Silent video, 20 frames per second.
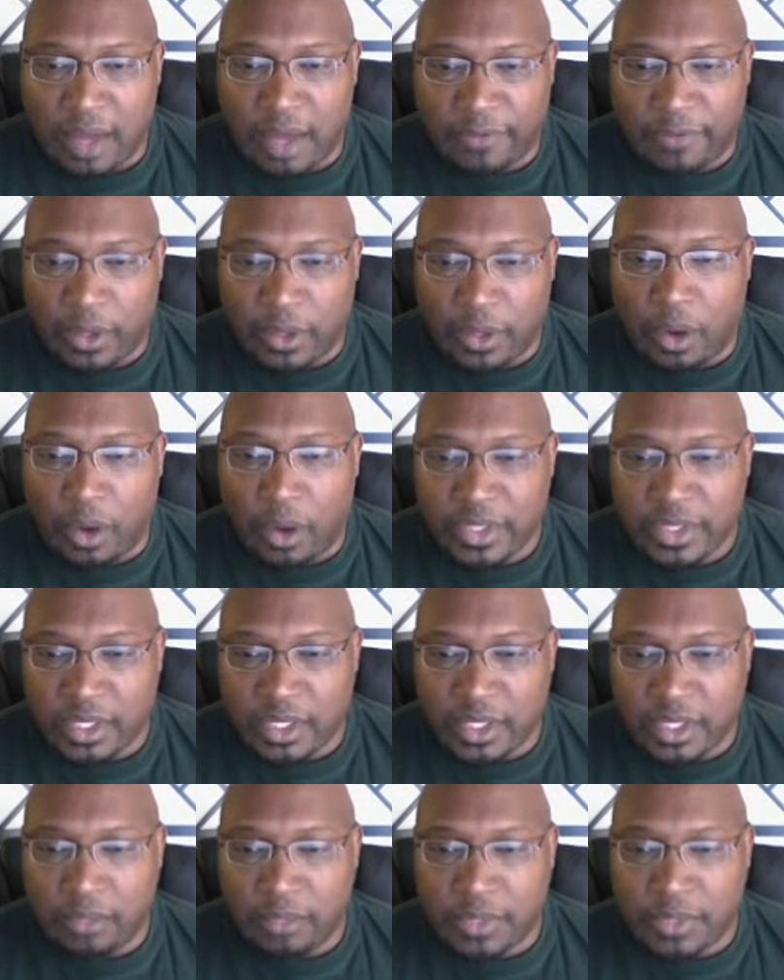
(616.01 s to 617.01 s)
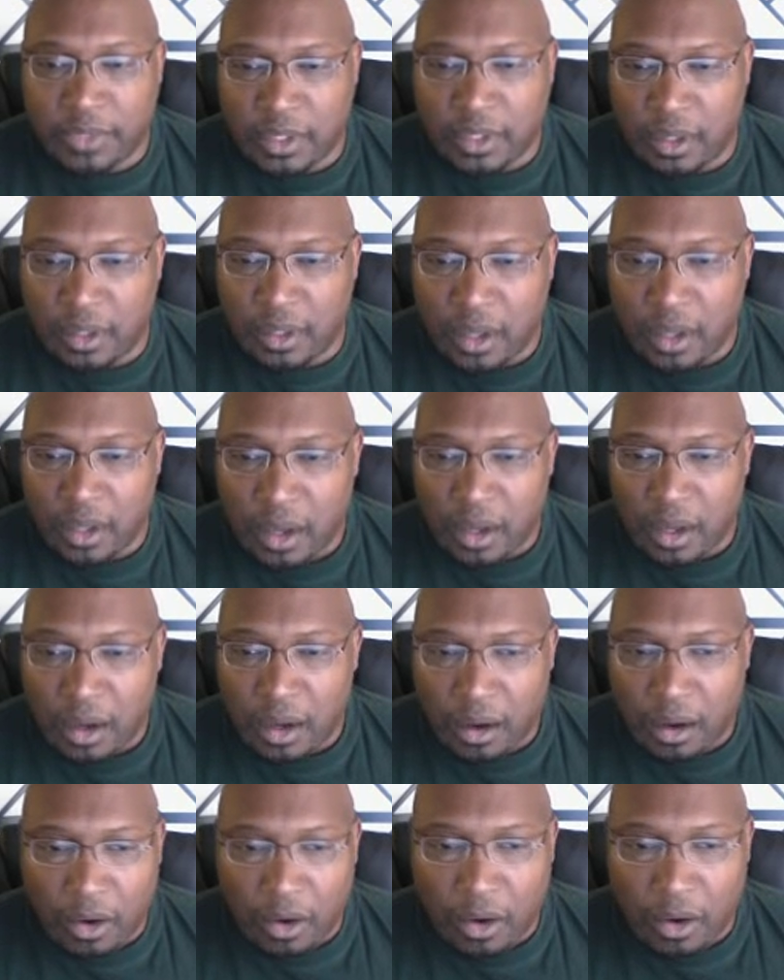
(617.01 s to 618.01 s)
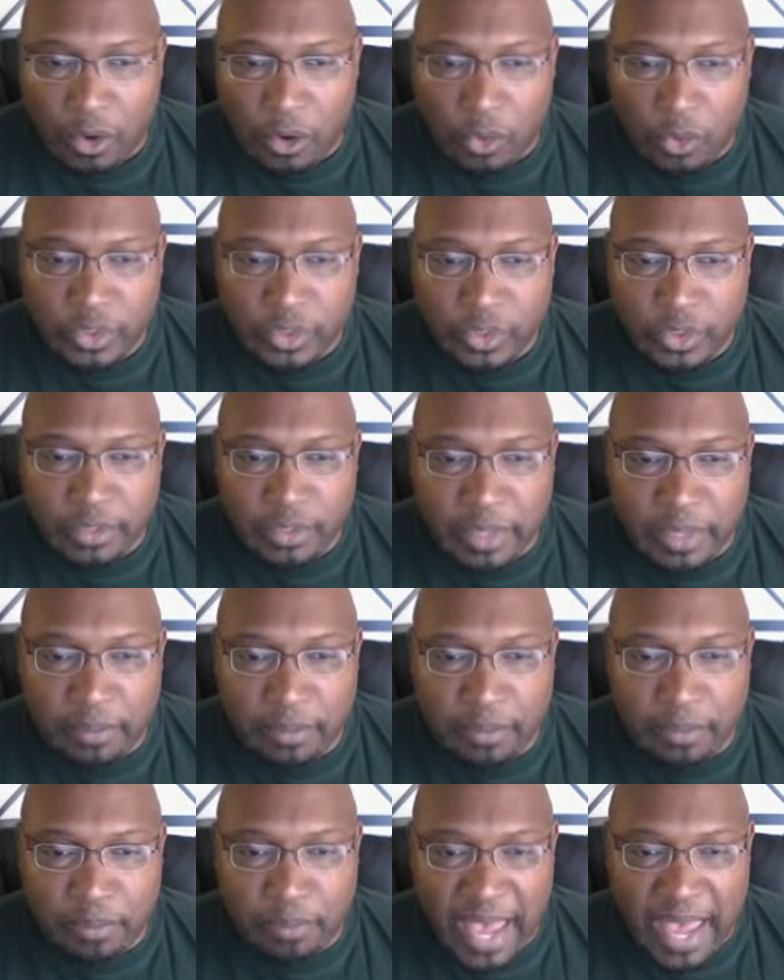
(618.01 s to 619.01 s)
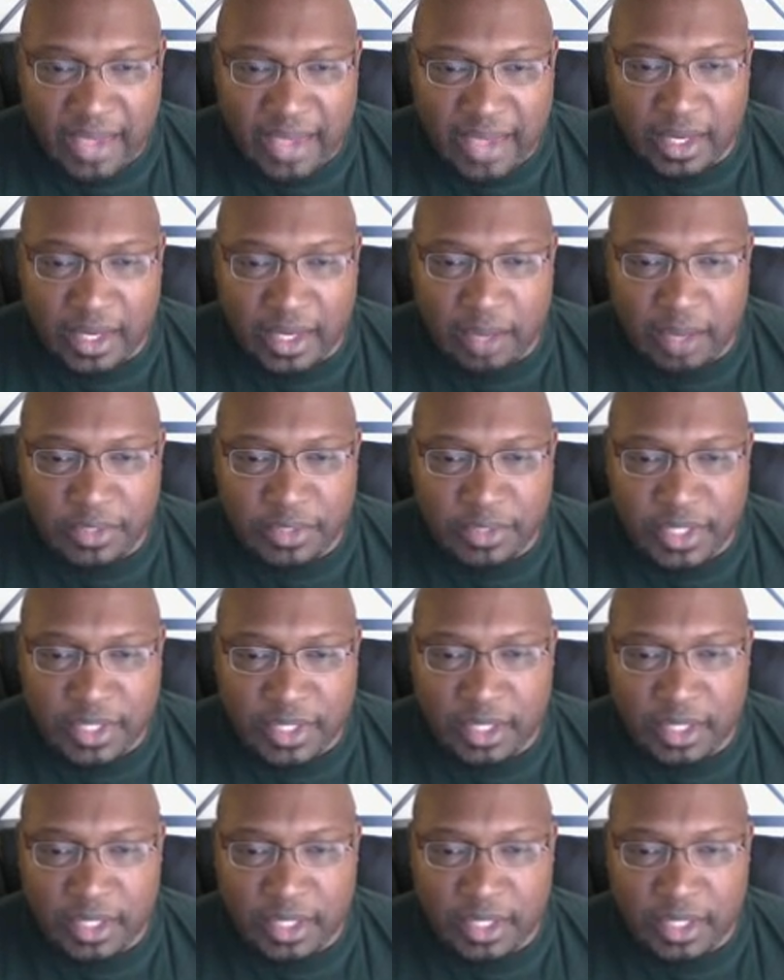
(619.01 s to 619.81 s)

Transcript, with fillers: I feel always seems holds me back, and I'm